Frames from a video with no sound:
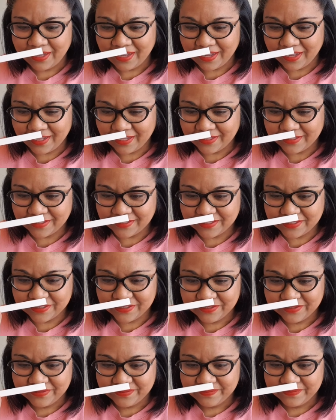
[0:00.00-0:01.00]
And
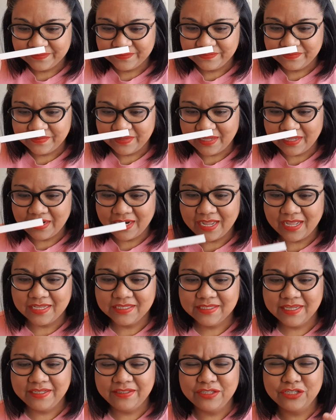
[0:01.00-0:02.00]
it
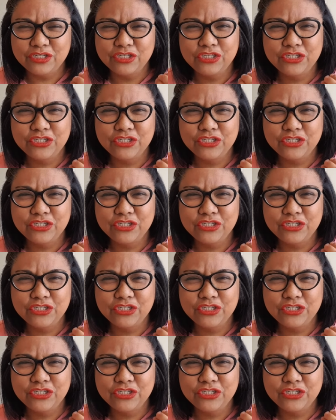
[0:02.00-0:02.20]
has like this